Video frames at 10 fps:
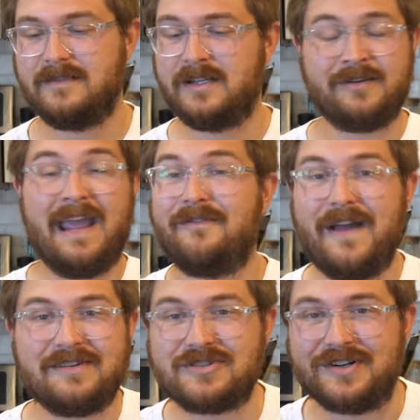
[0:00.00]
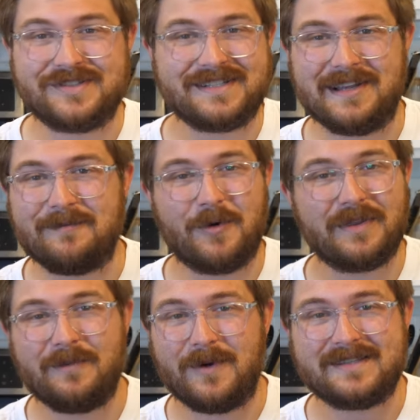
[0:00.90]
you can't fast charge this thing more
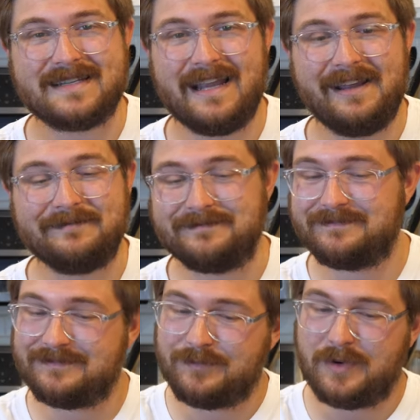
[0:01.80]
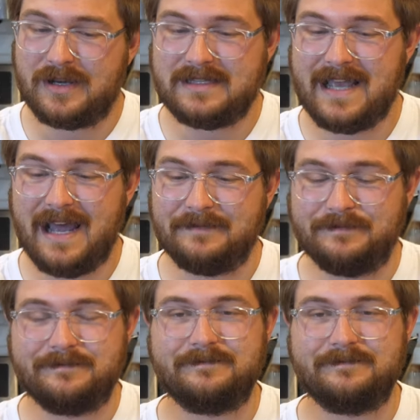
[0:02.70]
than once a day. Pretty sad.